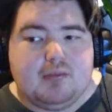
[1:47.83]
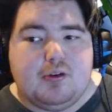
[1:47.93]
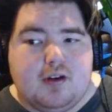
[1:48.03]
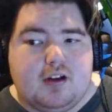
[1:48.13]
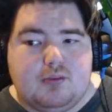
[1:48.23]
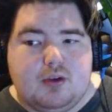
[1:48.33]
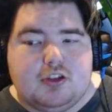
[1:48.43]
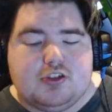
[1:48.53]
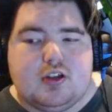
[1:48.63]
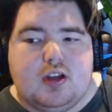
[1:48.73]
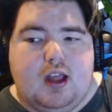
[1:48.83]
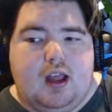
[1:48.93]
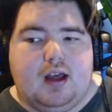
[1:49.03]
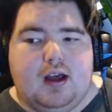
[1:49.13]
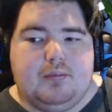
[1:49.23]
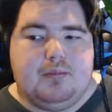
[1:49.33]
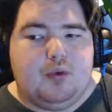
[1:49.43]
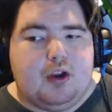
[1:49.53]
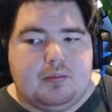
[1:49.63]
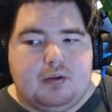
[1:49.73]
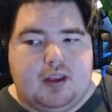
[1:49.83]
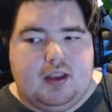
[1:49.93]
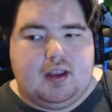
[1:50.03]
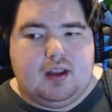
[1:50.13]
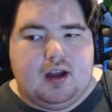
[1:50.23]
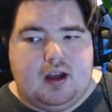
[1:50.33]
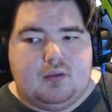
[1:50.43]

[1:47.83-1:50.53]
over on Twitch. Um, we were playing. Uh, we